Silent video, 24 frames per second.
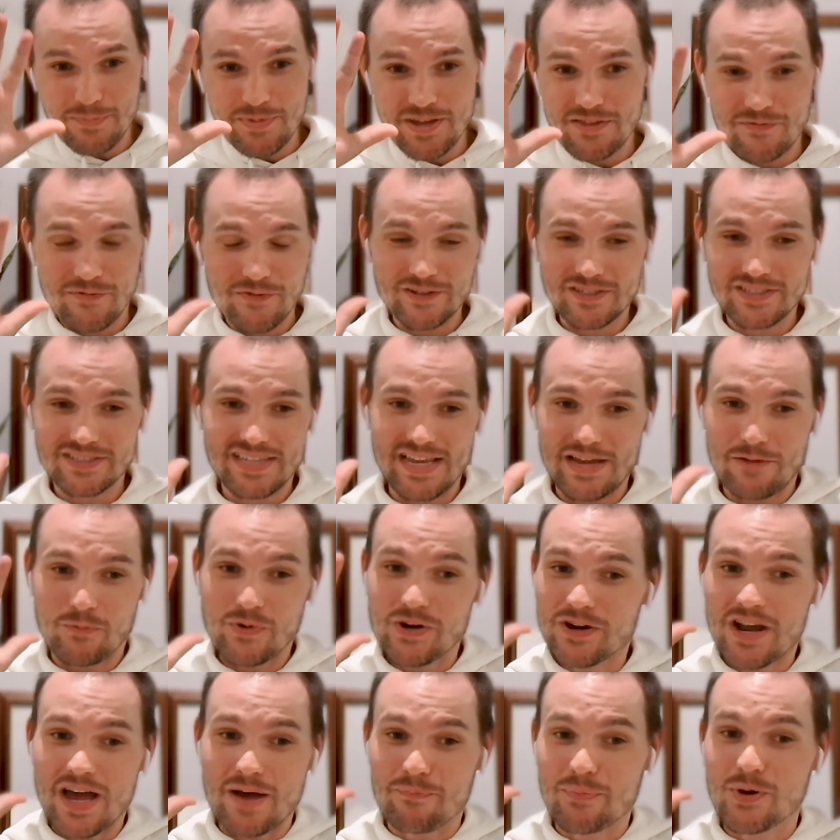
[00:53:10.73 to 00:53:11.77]
be the first to say
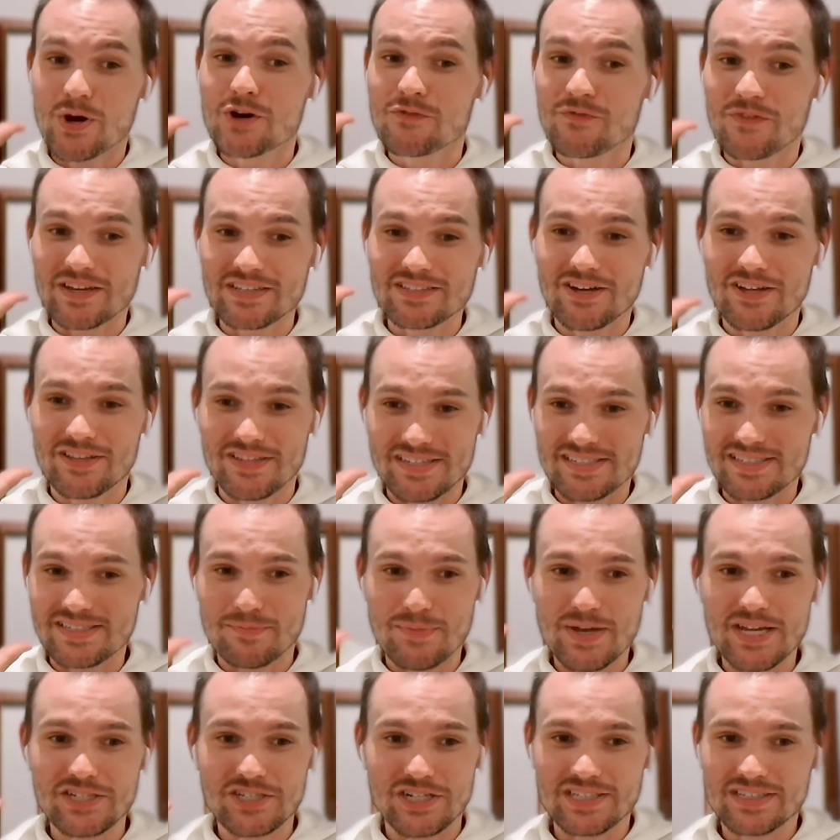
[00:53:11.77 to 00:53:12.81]
we're not perfect on this
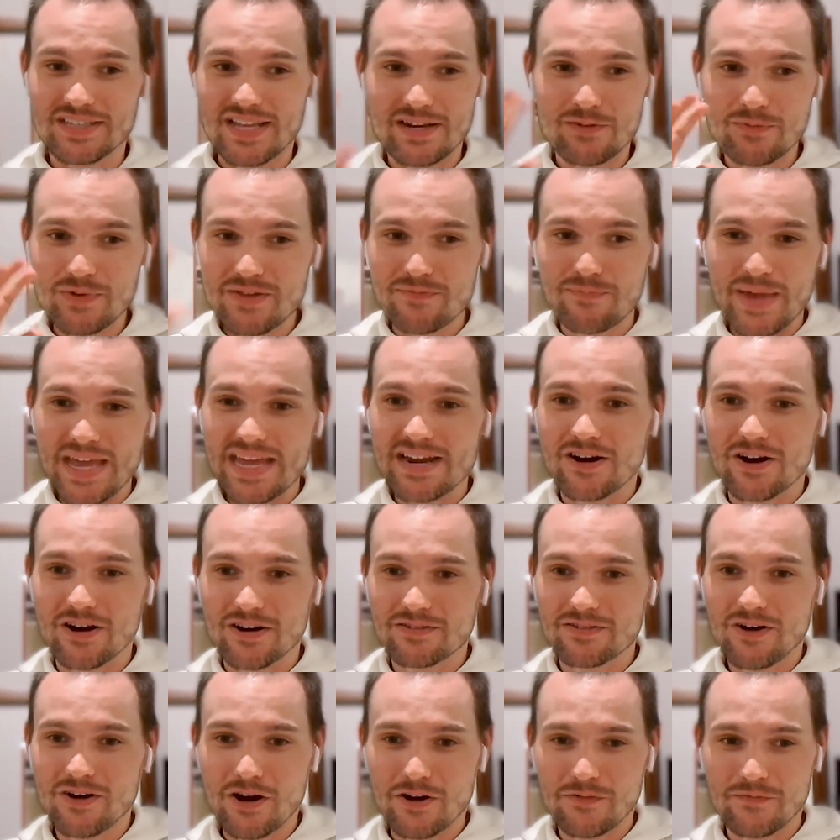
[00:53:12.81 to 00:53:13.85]
dimension. We've made
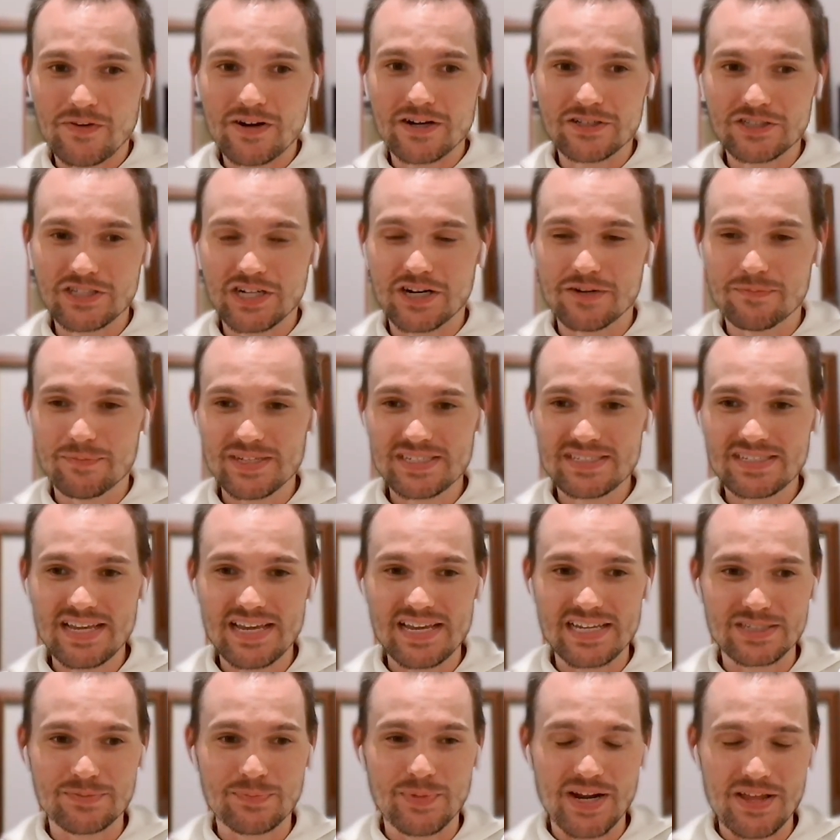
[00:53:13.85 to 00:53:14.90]
our fair share of
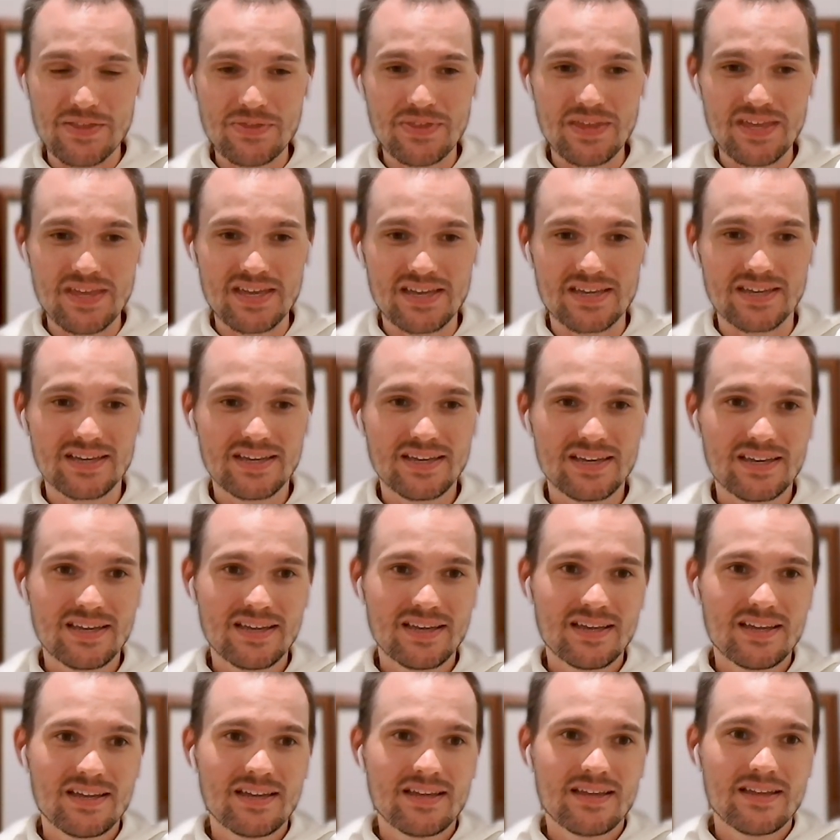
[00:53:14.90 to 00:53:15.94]
mistakes, but I think
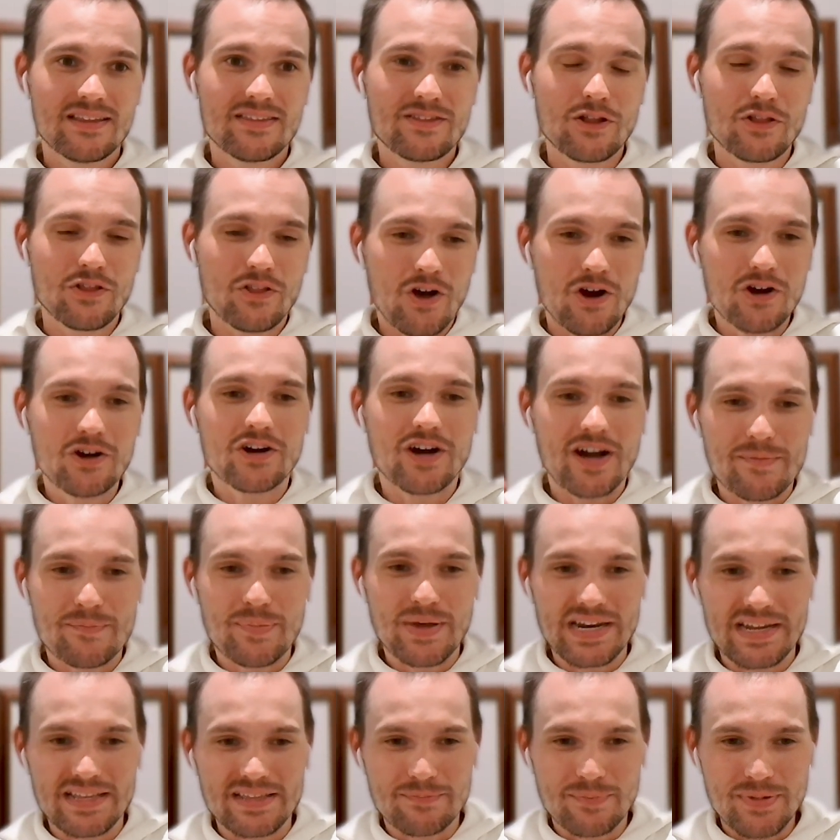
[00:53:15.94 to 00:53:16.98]
the longer I've
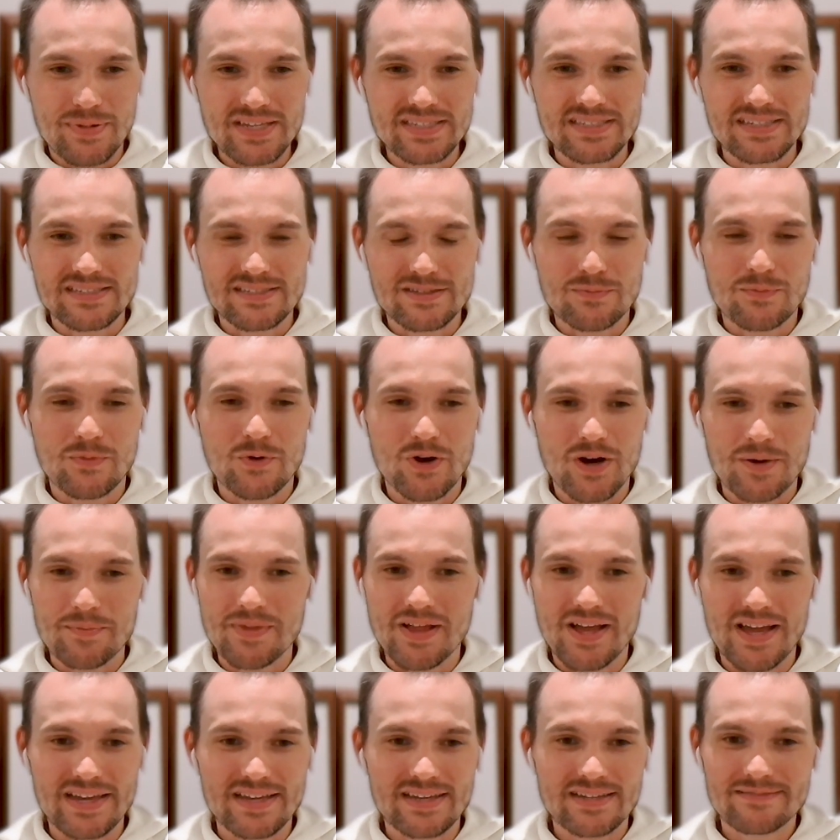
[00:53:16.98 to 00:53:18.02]
been in business, the more
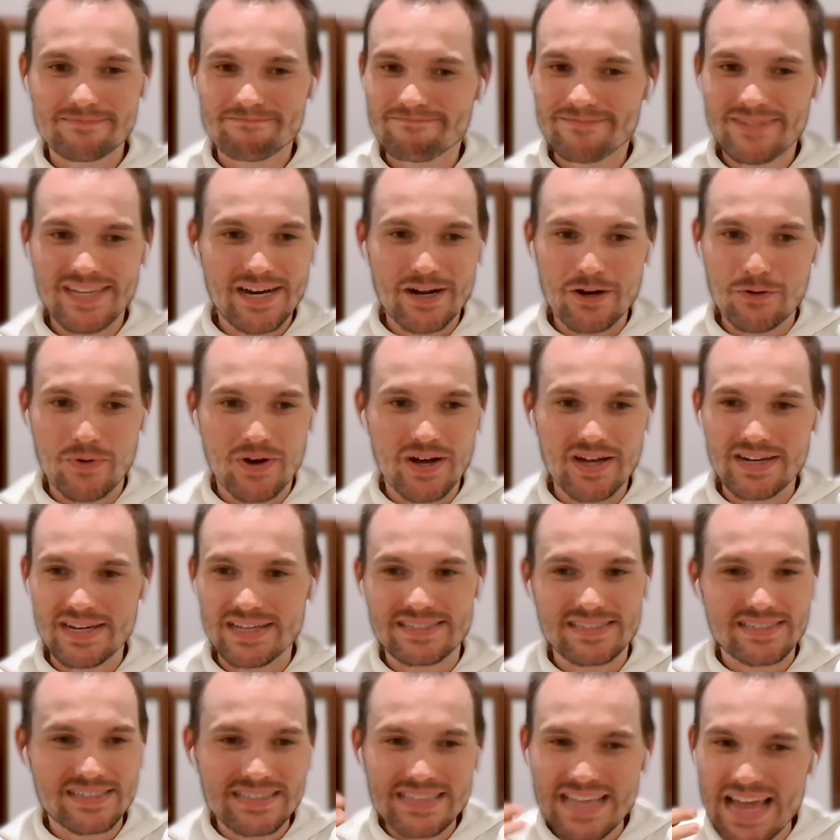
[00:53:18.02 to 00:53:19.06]
I'm you know what?
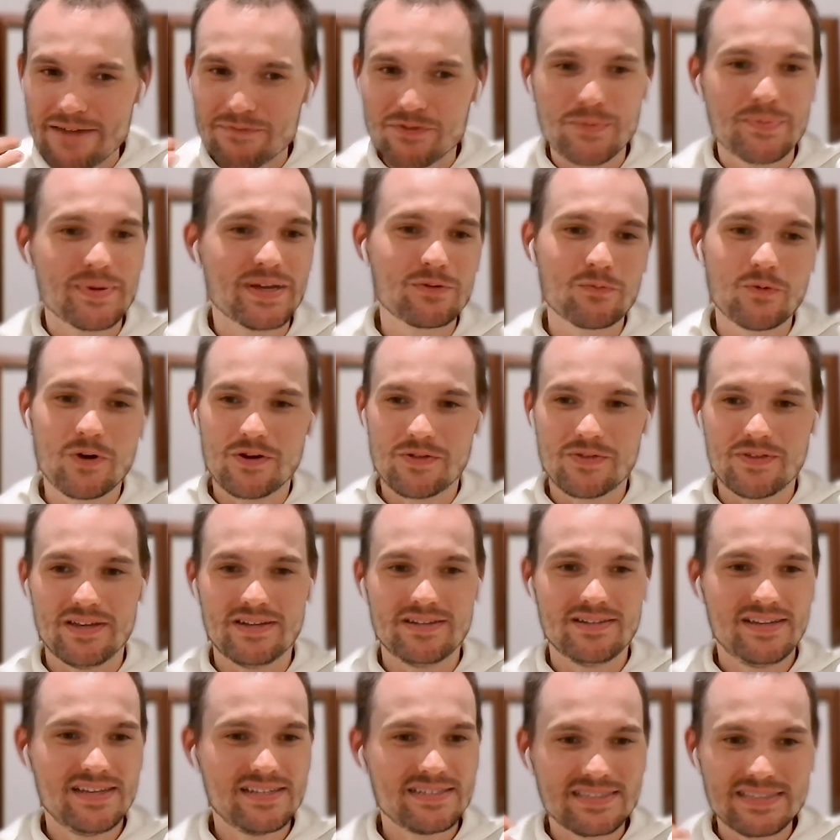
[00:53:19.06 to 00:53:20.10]
It's never been worth
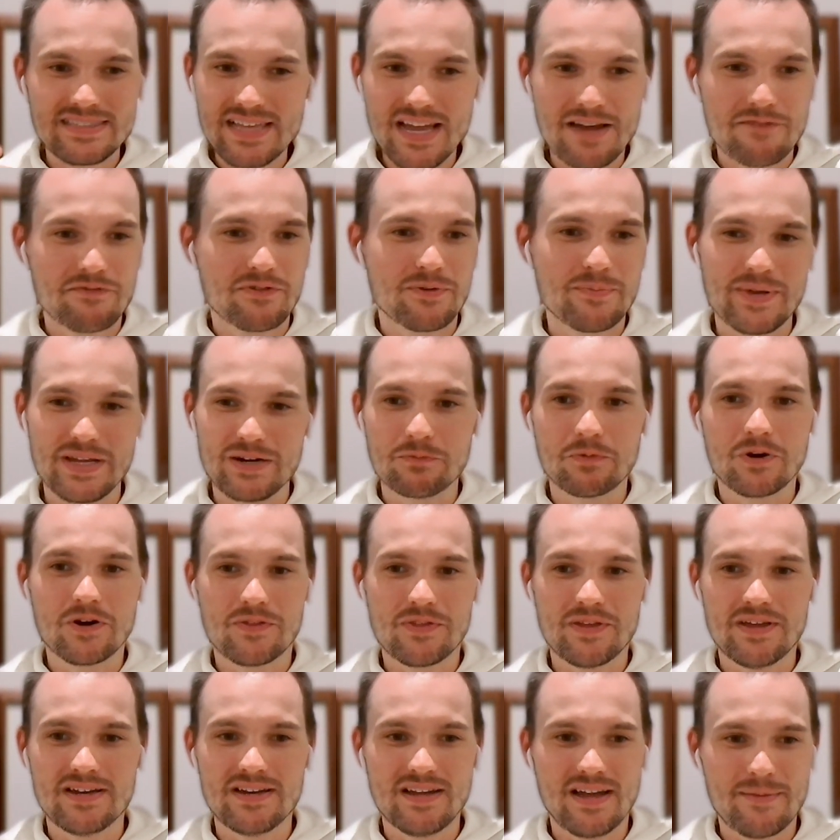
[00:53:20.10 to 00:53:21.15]
it. It's never been
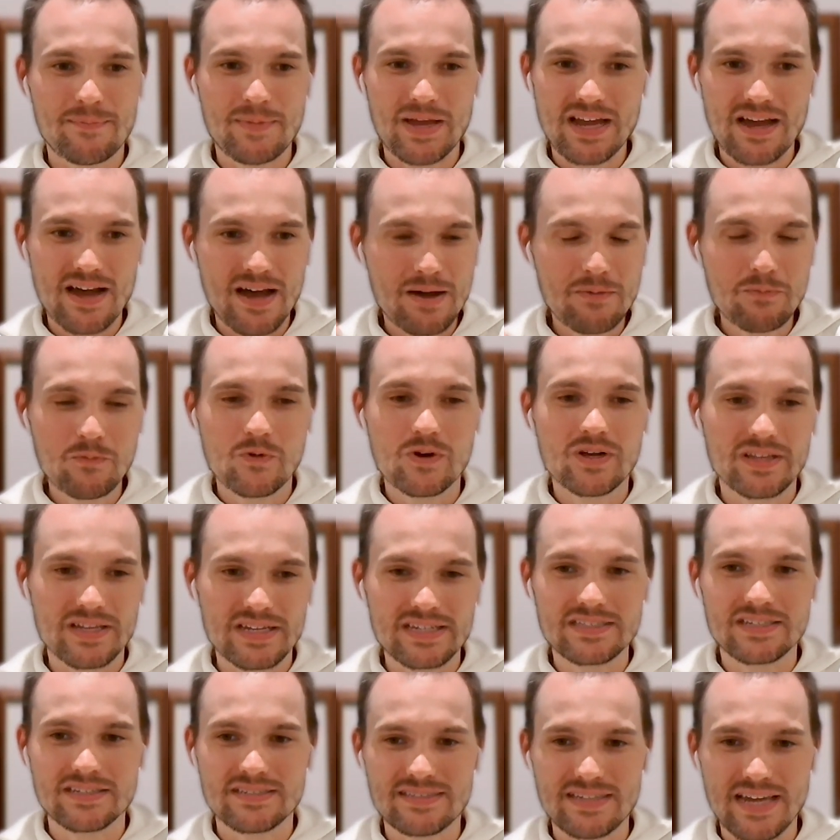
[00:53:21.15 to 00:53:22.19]
worth it. I'm
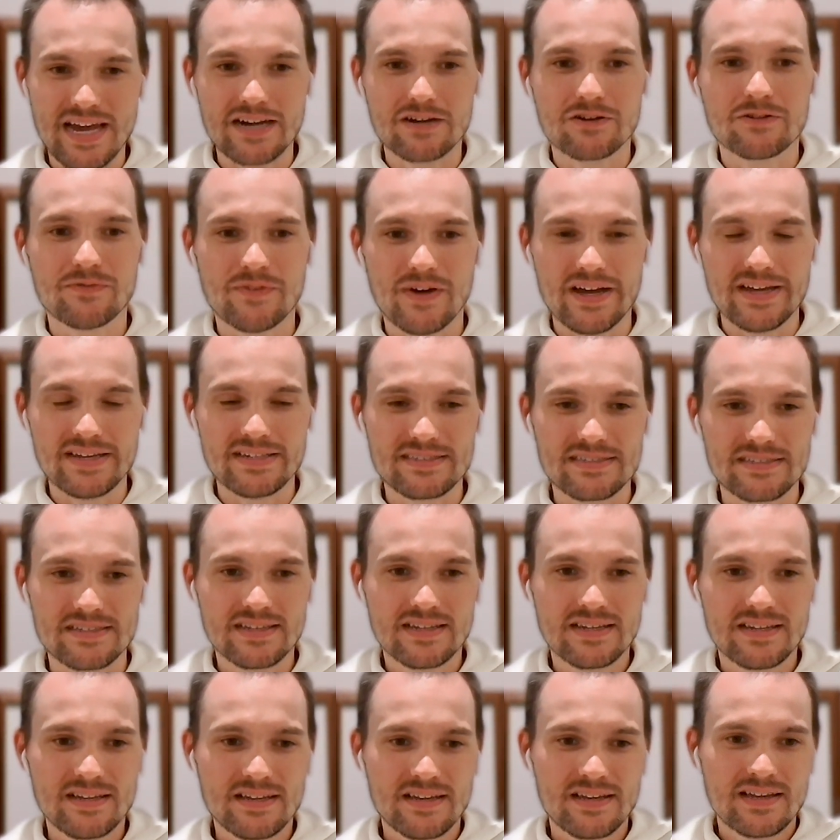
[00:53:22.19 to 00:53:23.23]
willing to sacrifice,
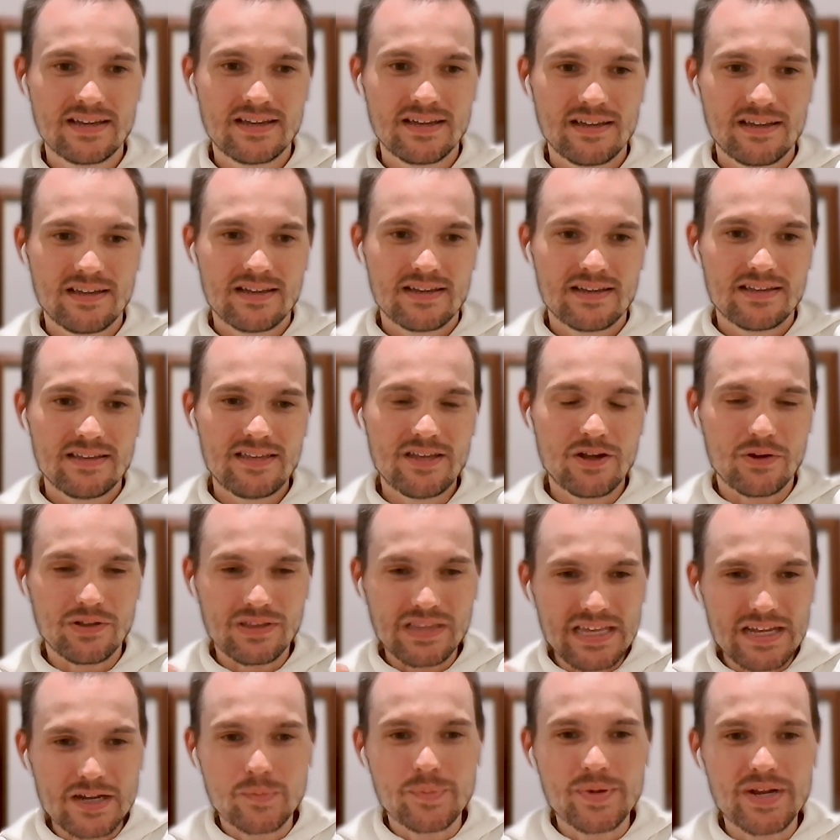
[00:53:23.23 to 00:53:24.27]
a
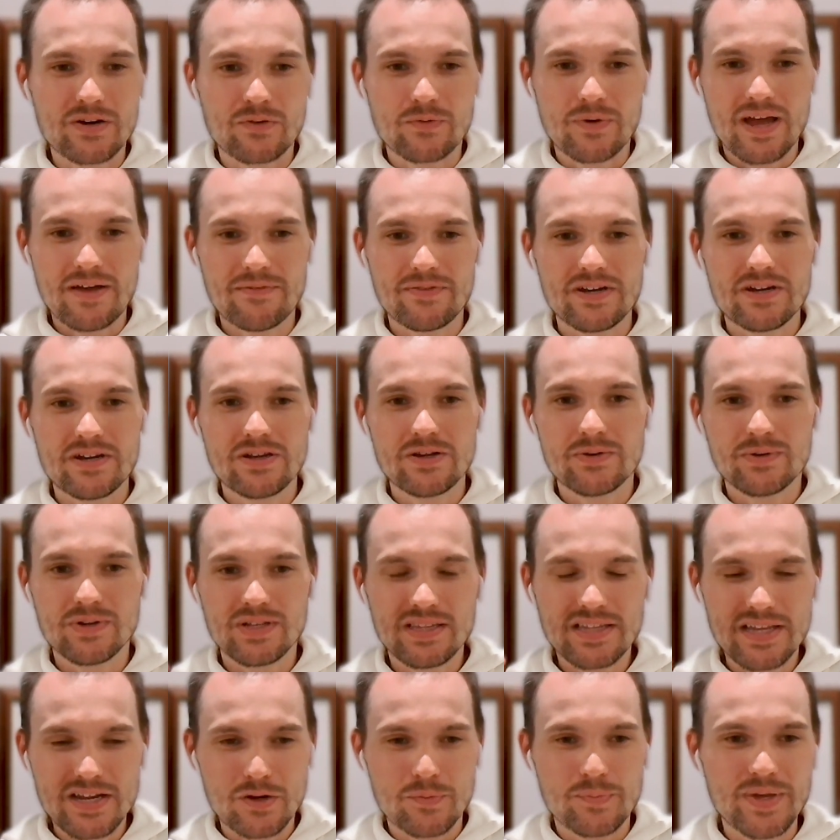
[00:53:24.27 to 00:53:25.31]
little bit of revenue, a
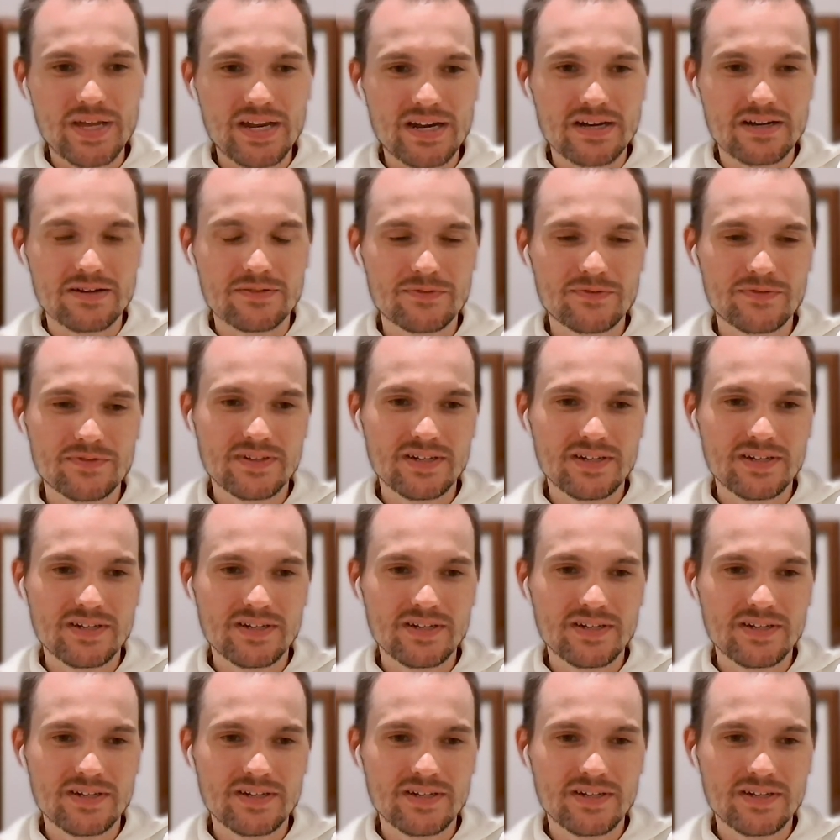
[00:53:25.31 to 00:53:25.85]
little bit of,